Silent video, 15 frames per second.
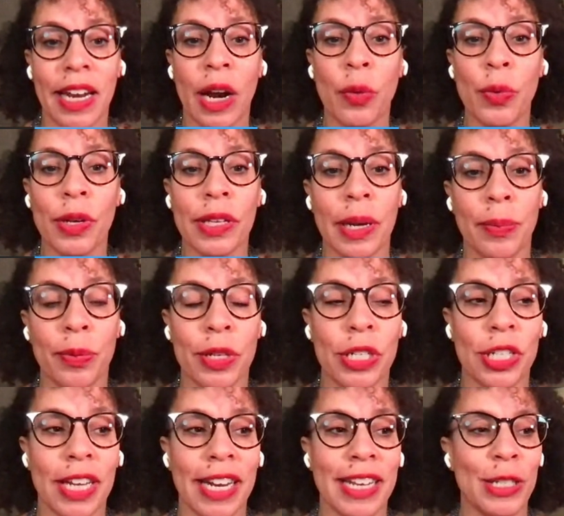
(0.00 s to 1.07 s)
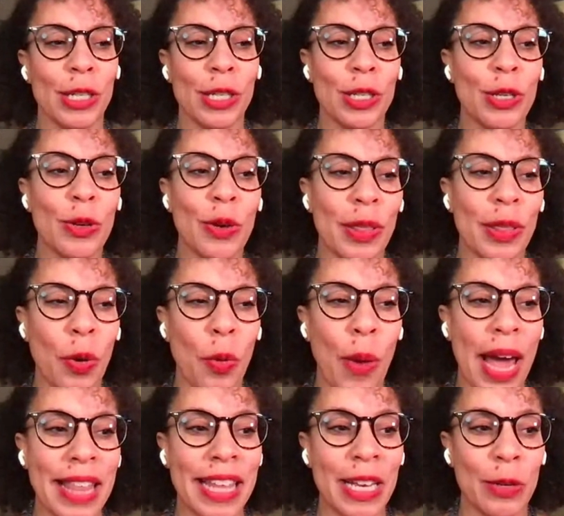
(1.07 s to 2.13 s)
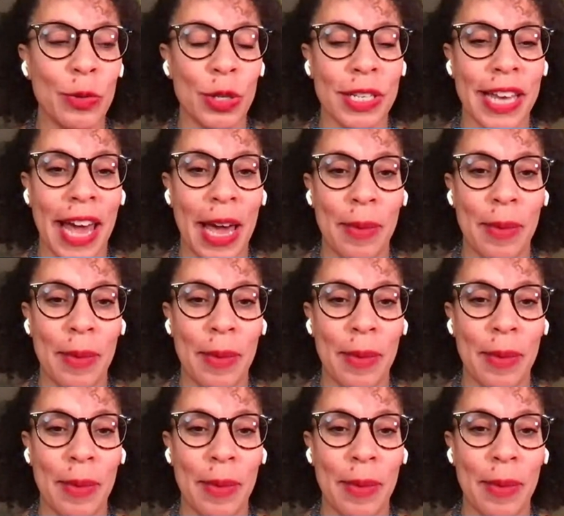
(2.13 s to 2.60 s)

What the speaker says: And I really appreciated just the way that you just